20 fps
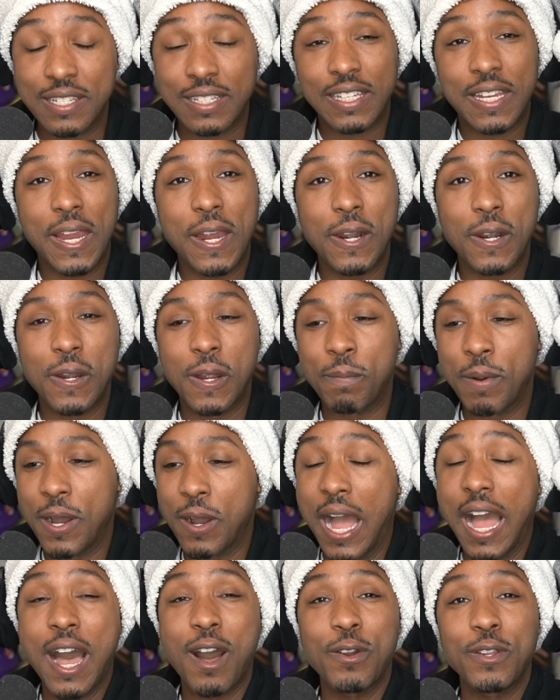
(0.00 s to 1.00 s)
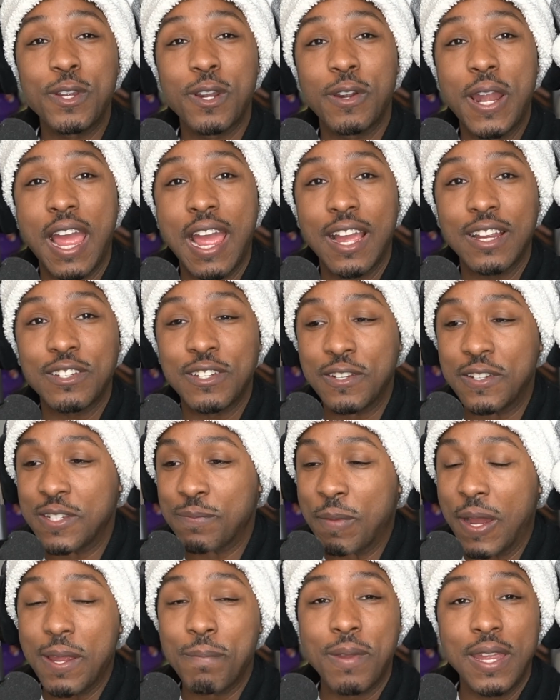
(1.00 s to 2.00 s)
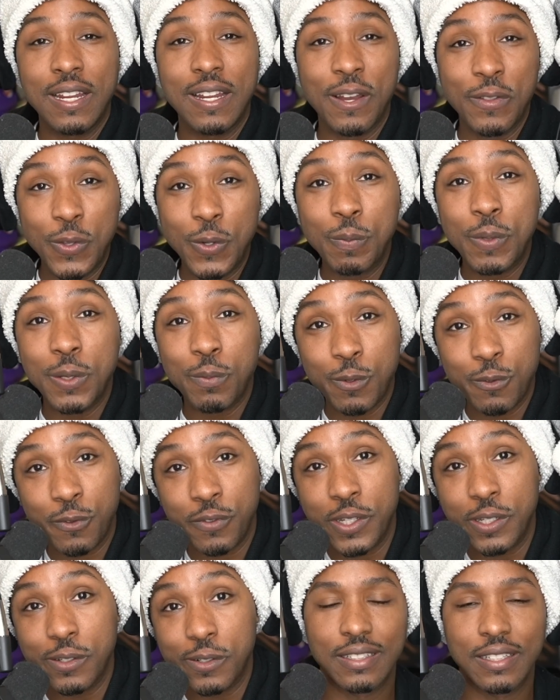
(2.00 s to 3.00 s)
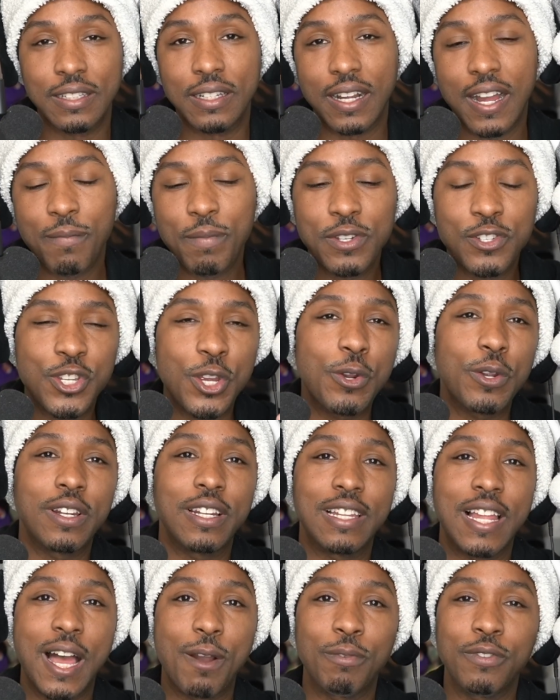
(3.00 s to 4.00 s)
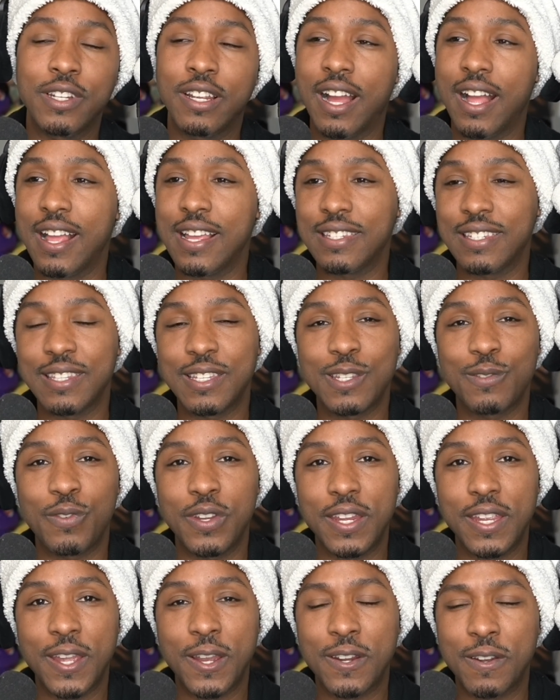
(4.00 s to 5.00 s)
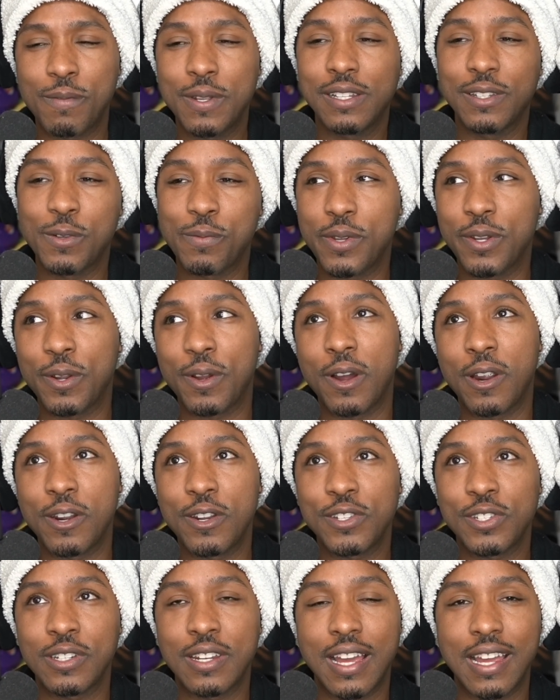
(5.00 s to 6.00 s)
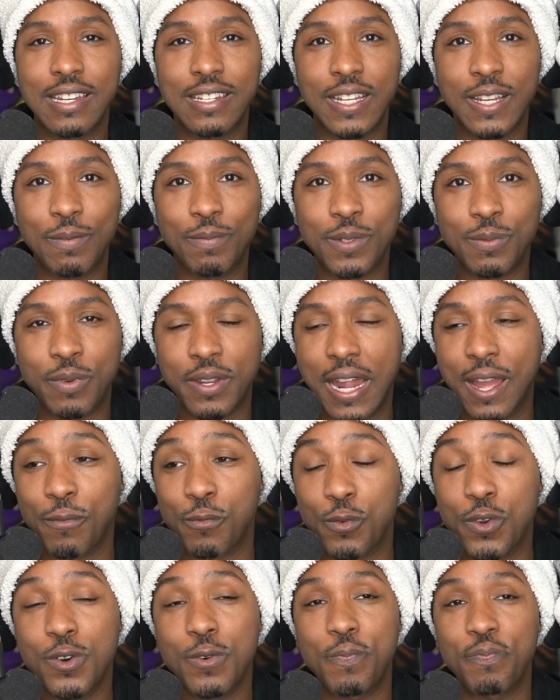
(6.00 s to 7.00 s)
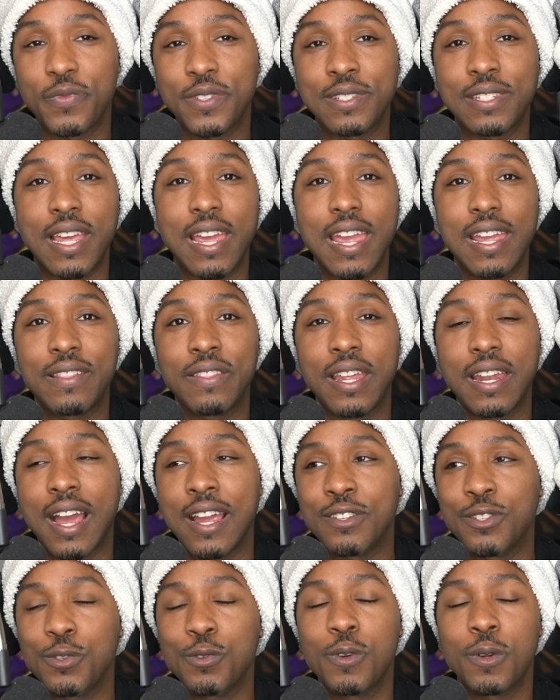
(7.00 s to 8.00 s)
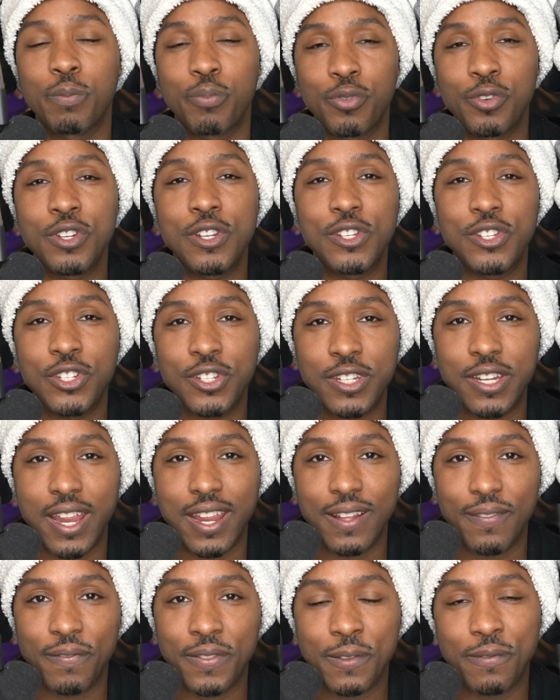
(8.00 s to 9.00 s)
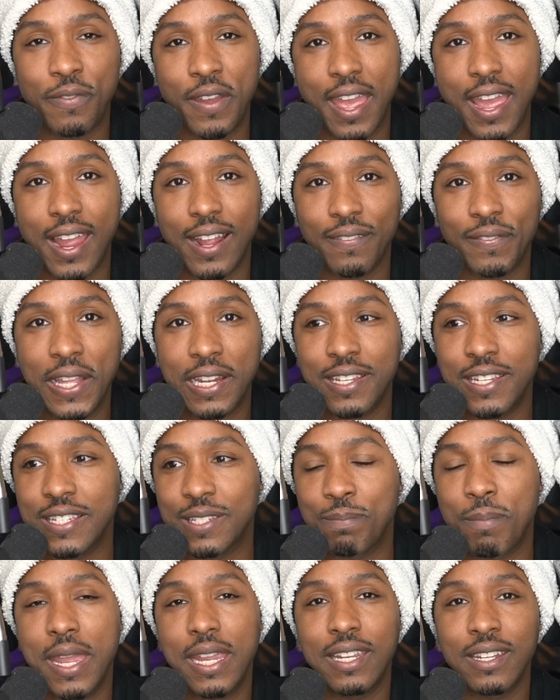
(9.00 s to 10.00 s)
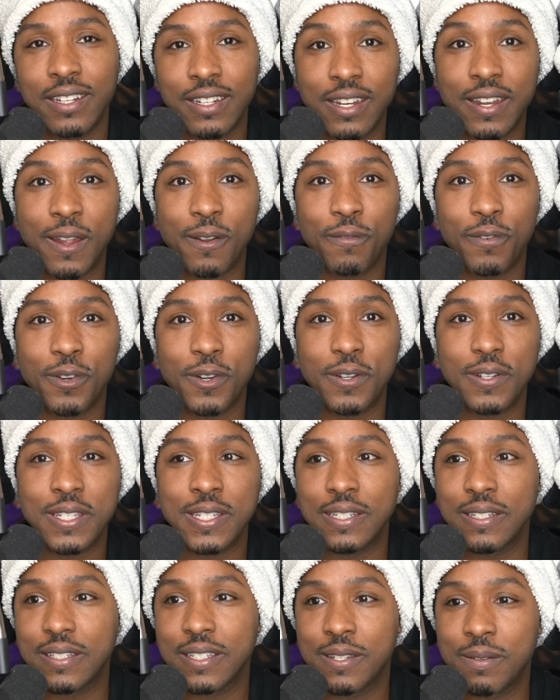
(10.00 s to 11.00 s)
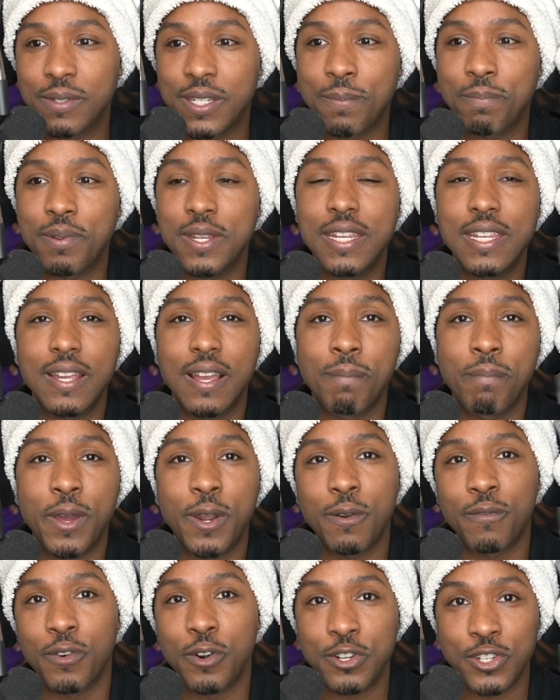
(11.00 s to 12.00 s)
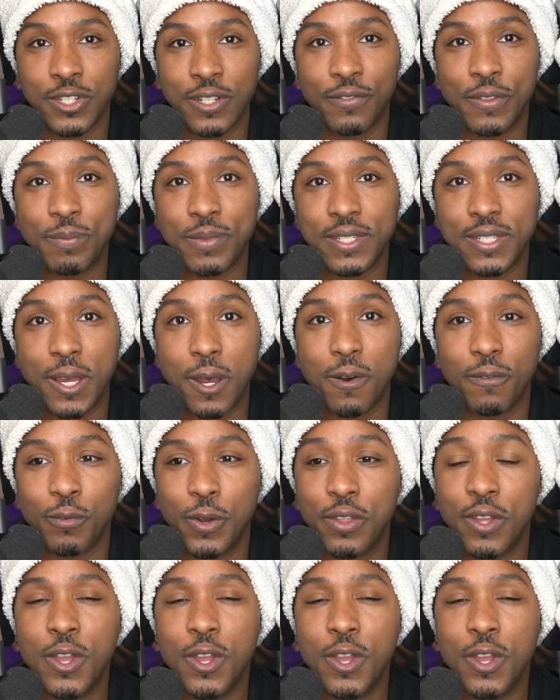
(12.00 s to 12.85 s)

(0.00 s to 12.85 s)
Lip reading: To care about how your actions might make other people feel. Look, I've been joking a lot with you guys in this video, and I've been a little bit harsh on iDubbbz, but I will say that I do appreciate the fact that he's making an effort to be a better version of himself.